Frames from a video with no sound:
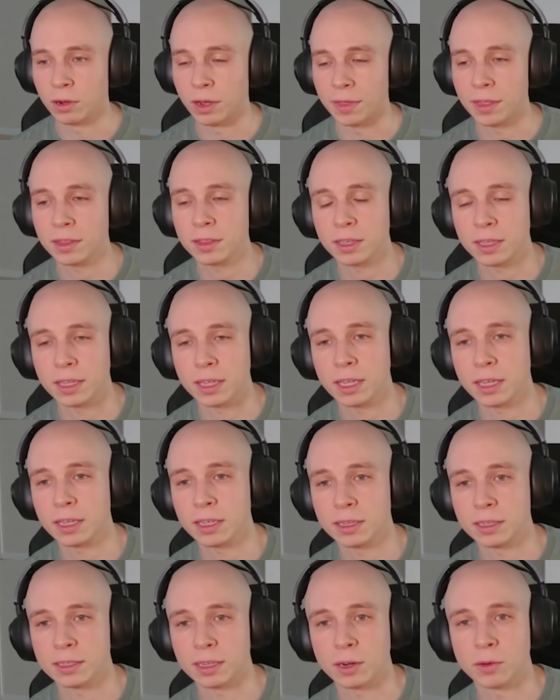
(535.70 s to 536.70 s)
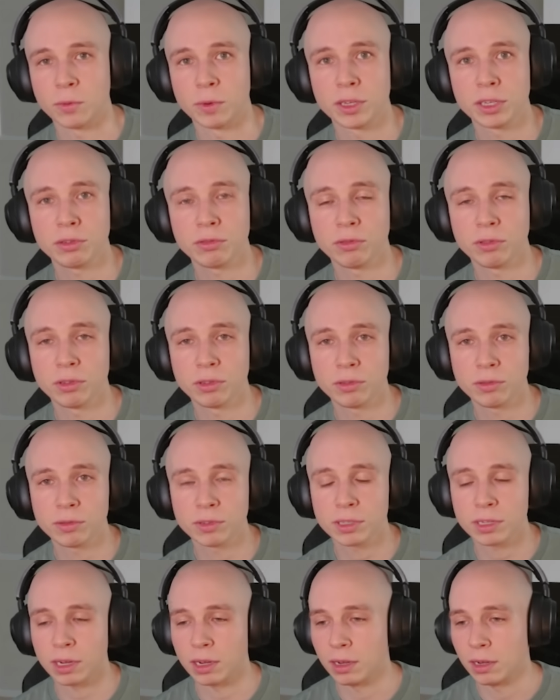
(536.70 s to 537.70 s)
I think the key is when you
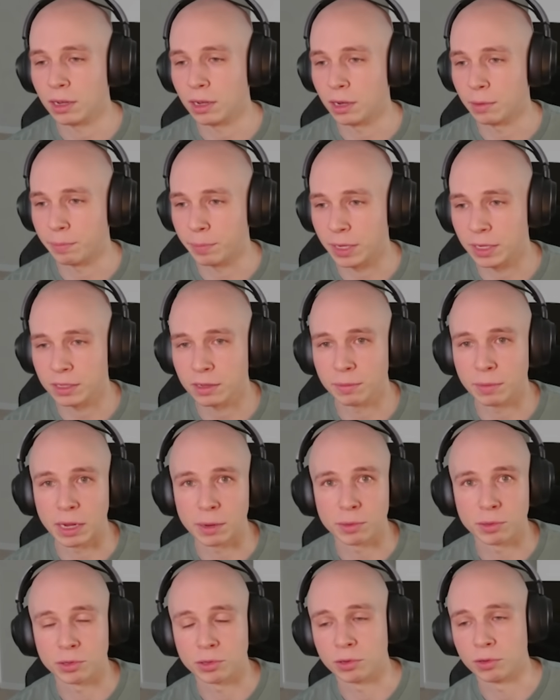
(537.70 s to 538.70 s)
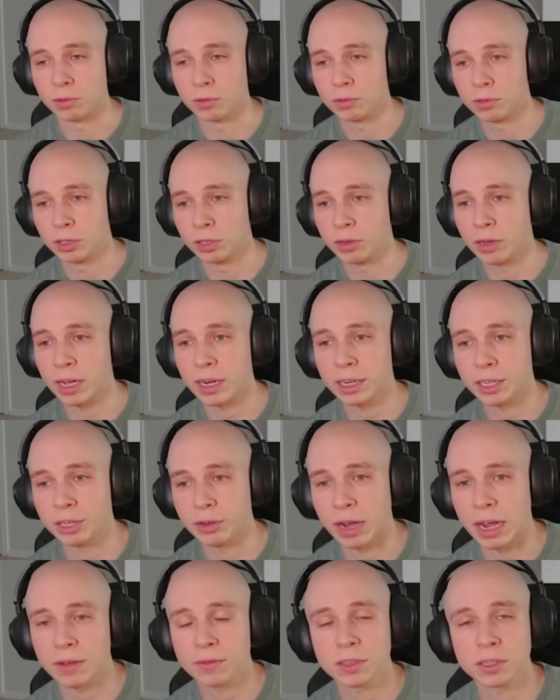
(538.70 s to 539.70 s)
lose a piece of map control, you
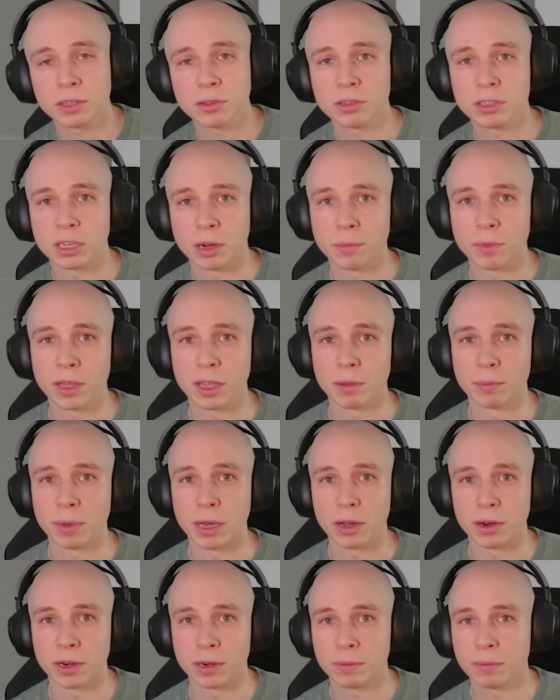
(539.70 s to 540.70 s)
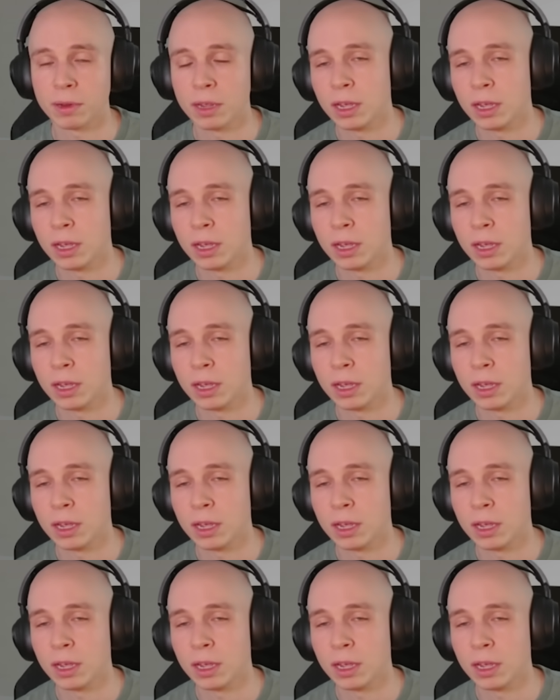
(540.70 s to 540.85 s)
have to do something about it.